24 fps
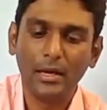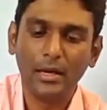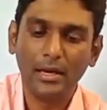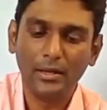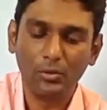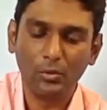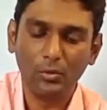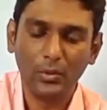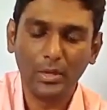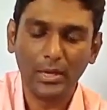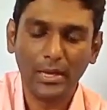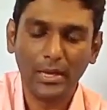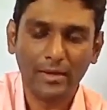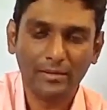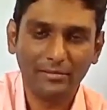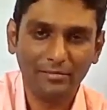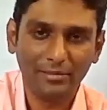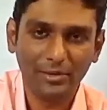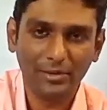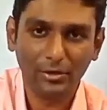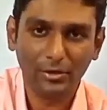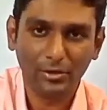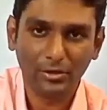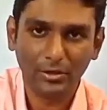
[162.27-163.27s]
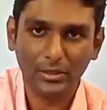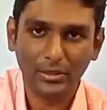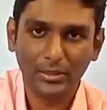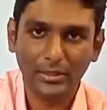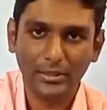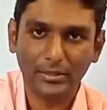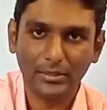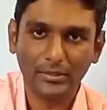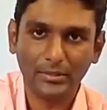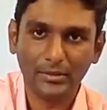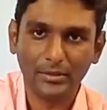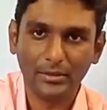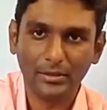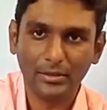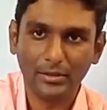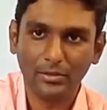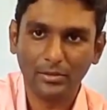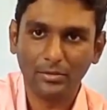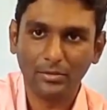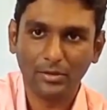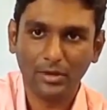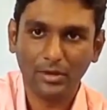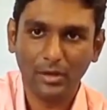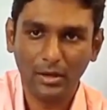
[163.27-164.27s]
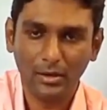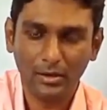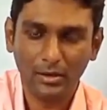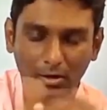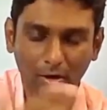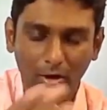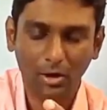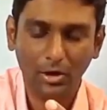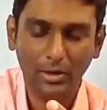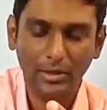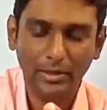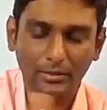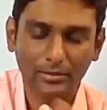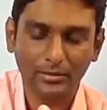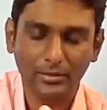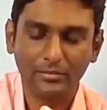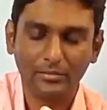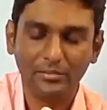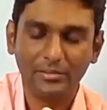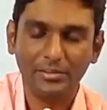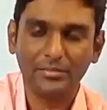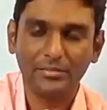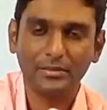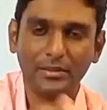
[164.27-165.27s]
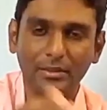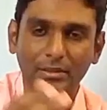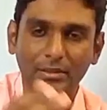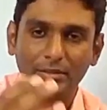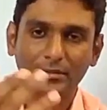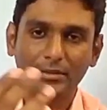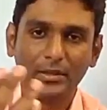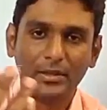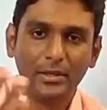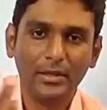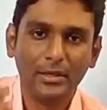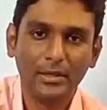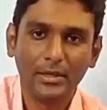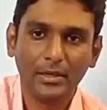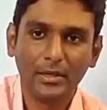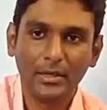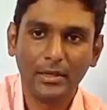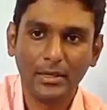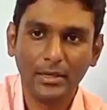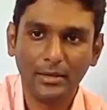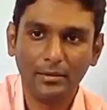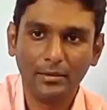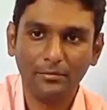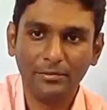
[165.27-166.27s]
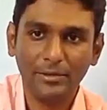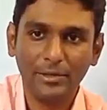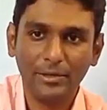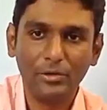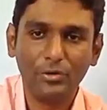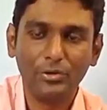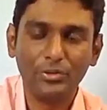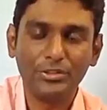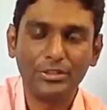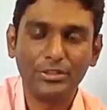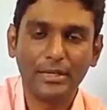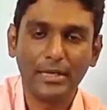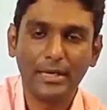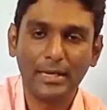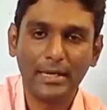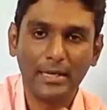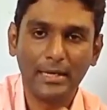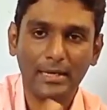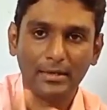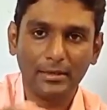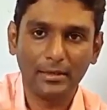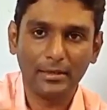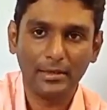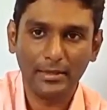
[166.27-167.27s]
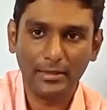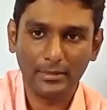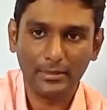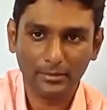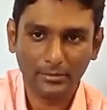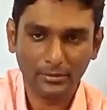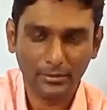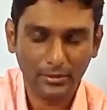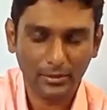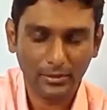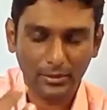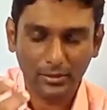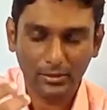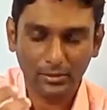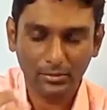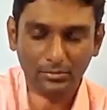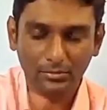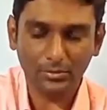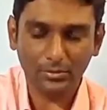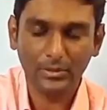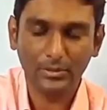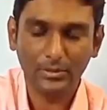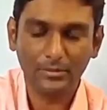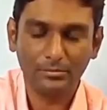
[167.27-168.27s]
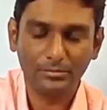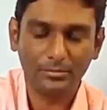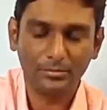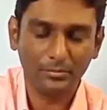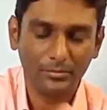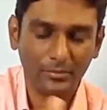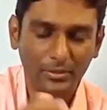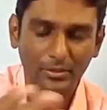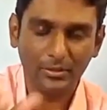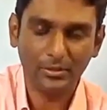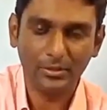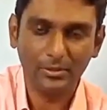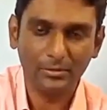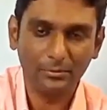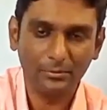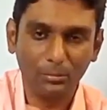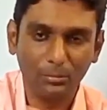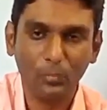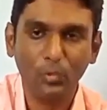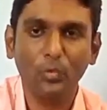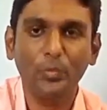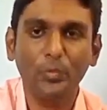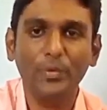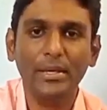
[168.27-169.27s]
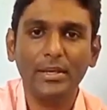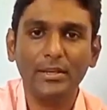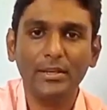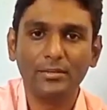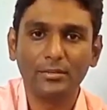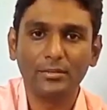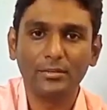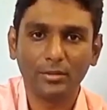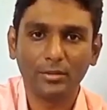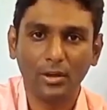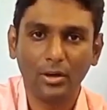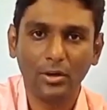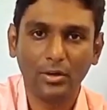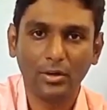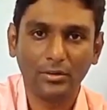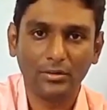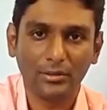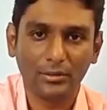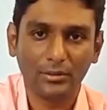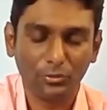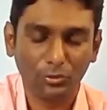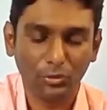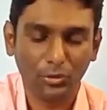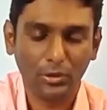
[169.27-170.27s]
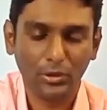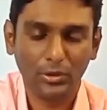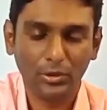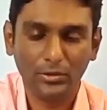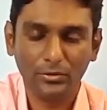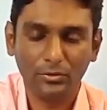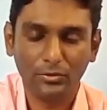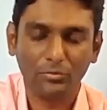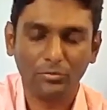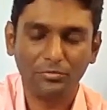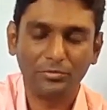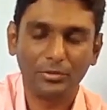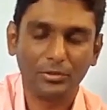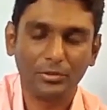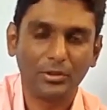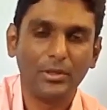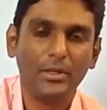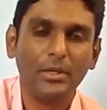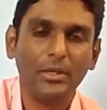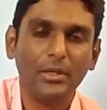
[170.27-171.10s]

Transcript: uh, you will have your, uh, you know, uh, calling services uh, video chat and you know uh, uh, movies, songs, and so on and so forth.